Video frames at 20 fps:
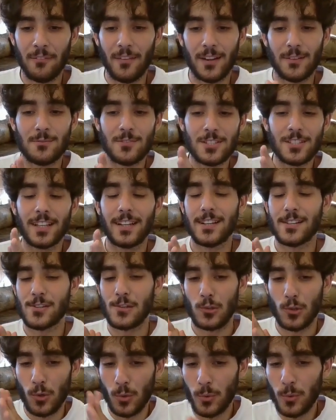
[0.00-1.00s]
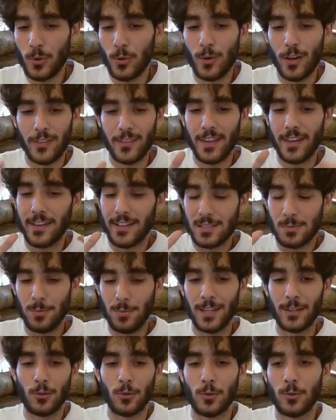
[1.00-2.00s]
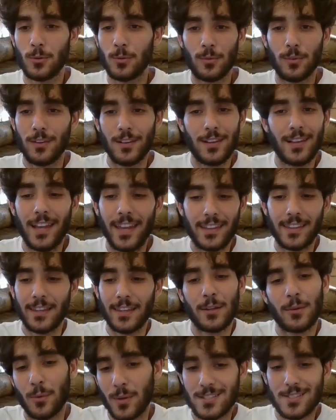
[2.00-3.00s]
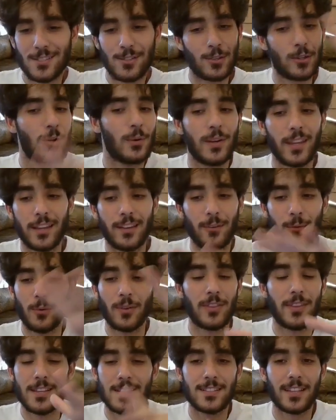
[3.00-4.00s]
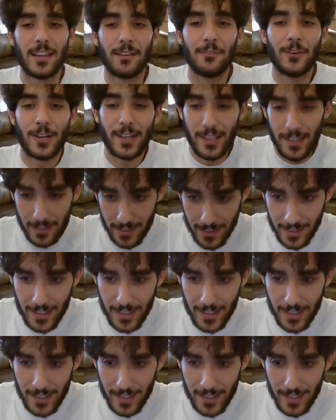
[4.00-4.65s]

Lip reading: I'm just gonna show you and then explain to you later what's going with this game, okay?